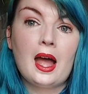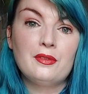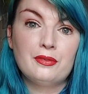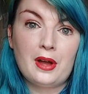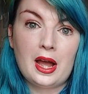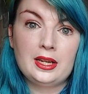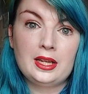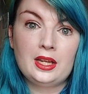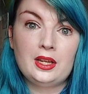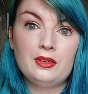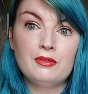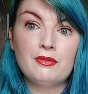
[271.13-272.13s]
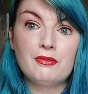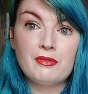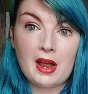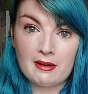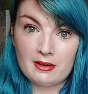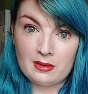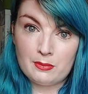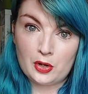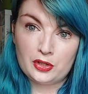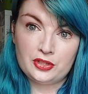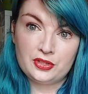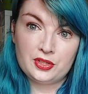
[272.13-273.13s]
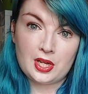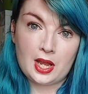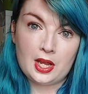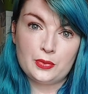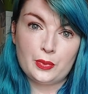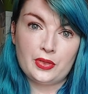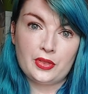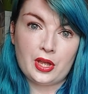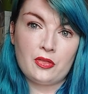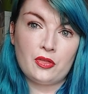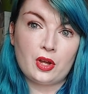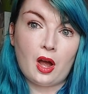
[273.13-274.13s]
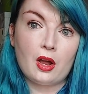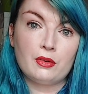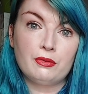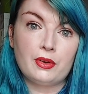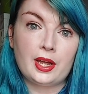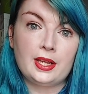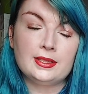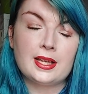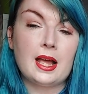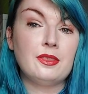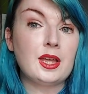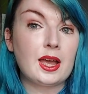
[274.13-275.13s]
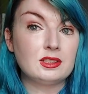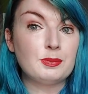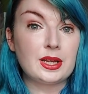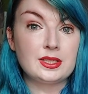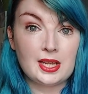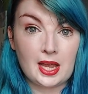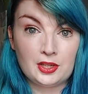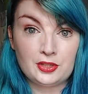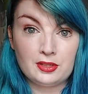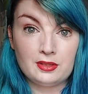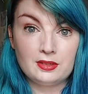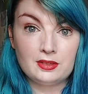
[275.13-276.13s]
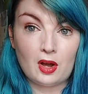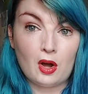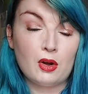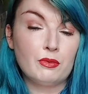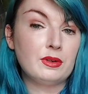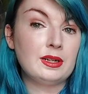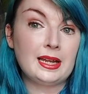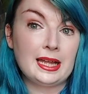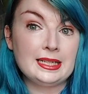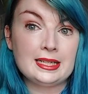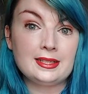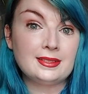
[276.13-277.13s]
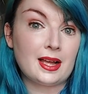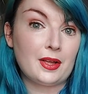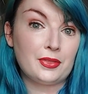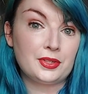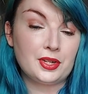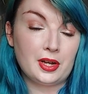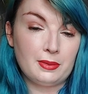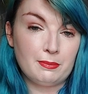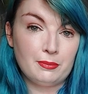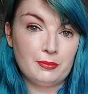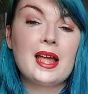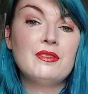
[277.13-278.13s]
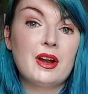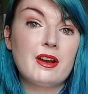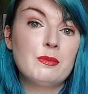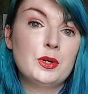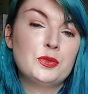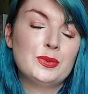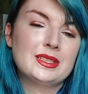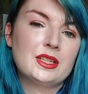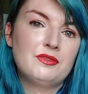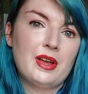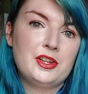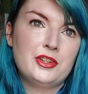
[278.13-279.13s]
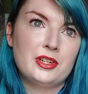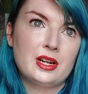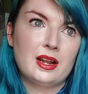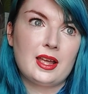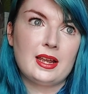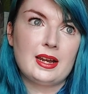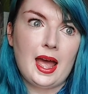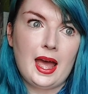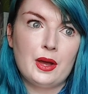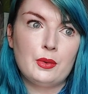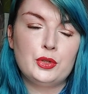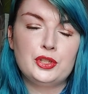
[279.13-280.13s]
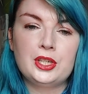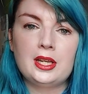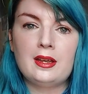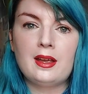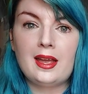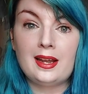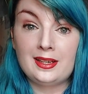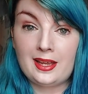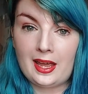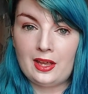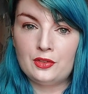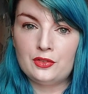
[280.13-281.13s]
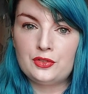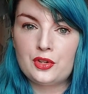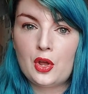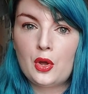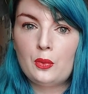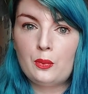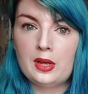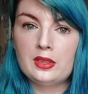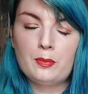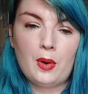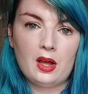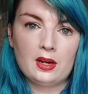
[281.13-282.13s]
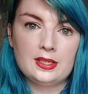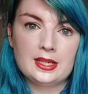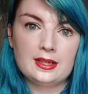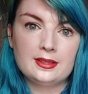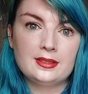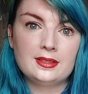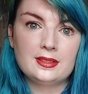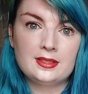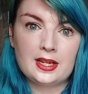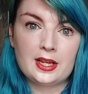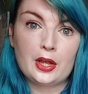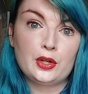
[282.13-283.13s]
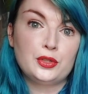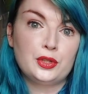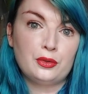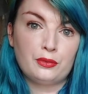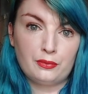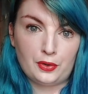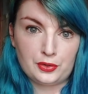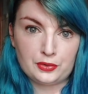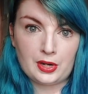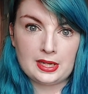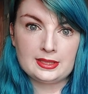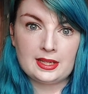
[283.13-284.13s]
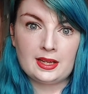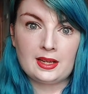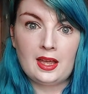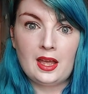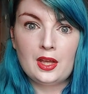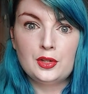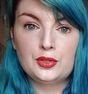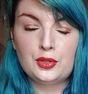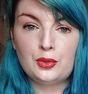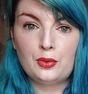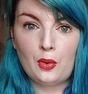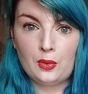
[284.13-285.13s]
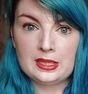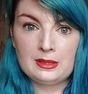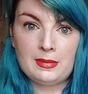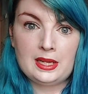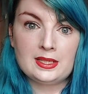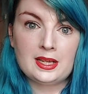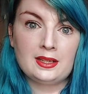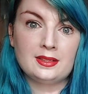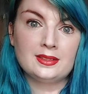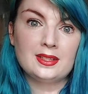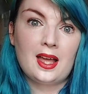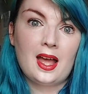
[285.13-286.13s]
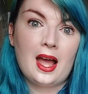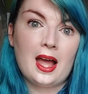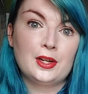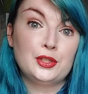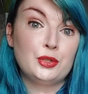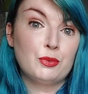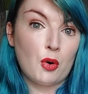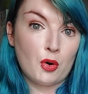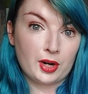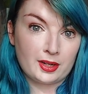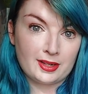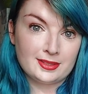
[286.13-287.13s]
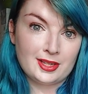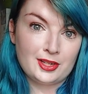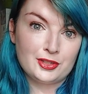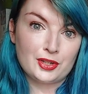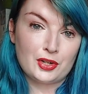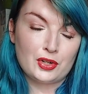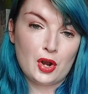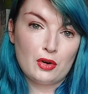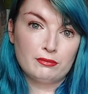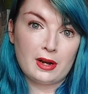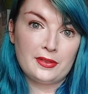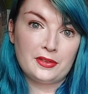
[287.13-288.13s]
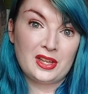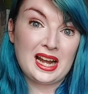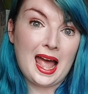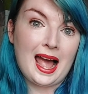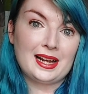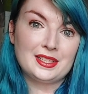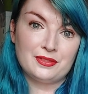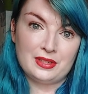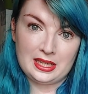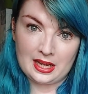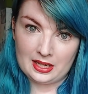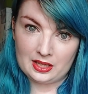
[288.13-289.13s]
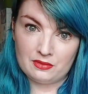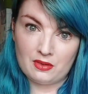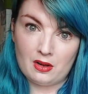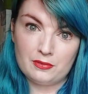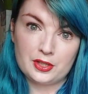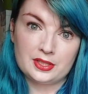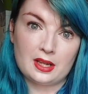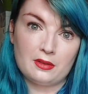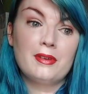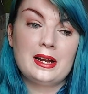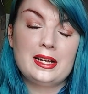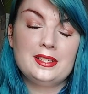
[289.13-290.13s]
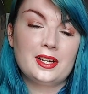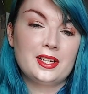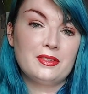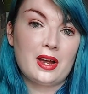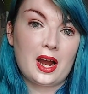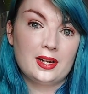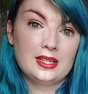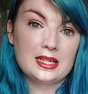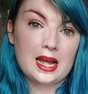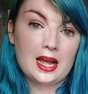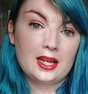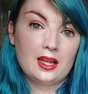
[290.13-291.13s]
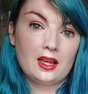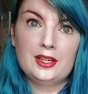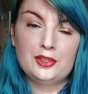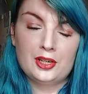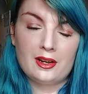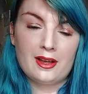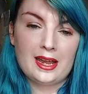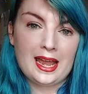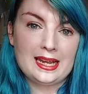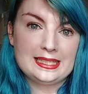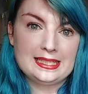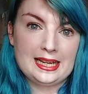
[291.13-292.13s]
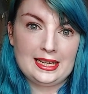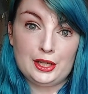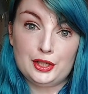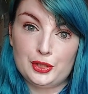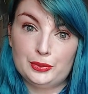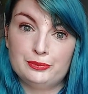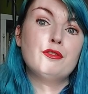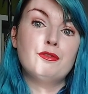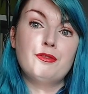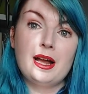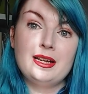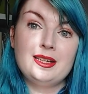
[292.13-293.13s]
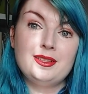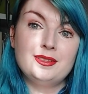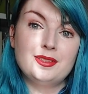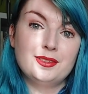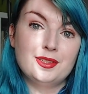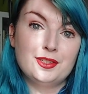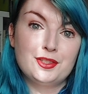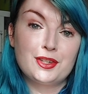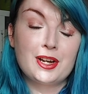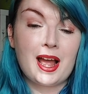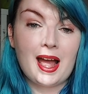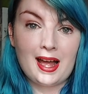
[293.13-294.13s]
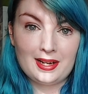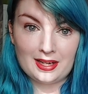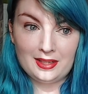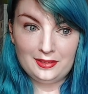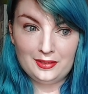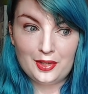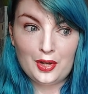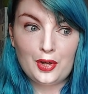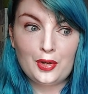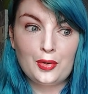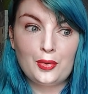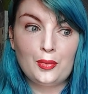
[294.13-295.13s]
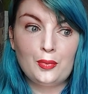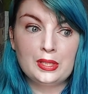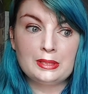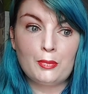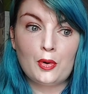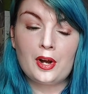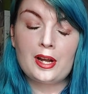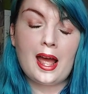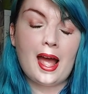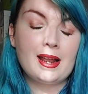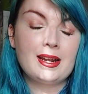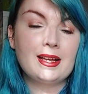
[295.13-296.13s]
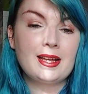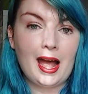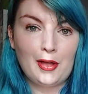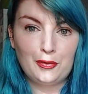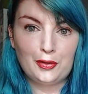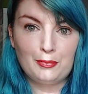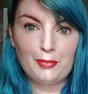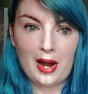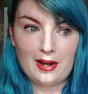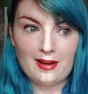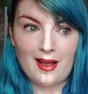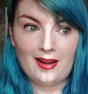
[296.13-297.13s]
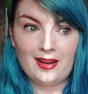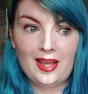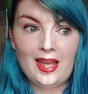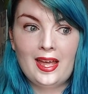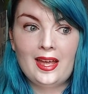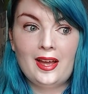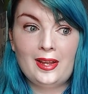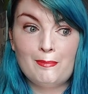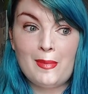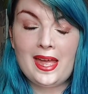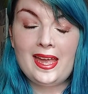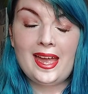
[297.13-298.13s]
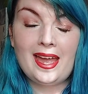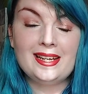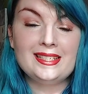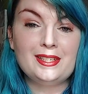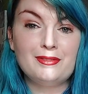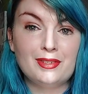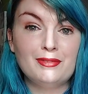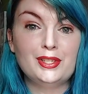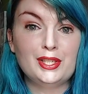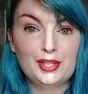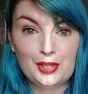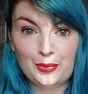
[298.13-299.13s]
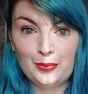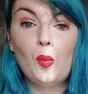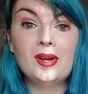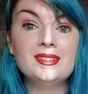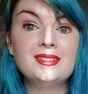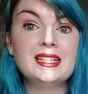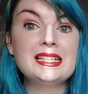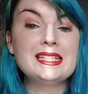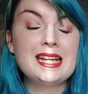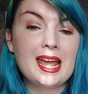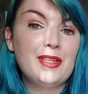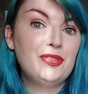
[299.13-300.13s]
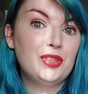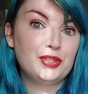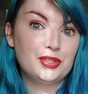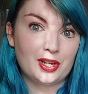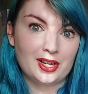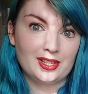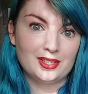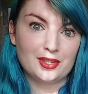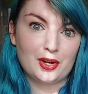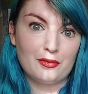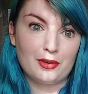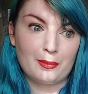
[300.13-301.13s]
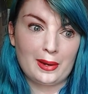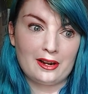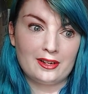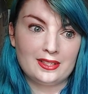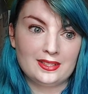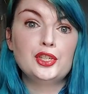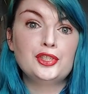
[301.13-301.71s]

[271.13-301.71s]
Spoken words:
And Fanny very much stayed within the confines and the expectations of ladies at the time, and very much was conventional in how she engaged with politics, sticking to fundraising, to holding meetings and to organisation rather than actively getting involved herself. Fanny died of a heart attack in July 1882. Fanny's sister Anna, who was born Anna Catherine Parnell in May 1852, was the 10th child of her parents.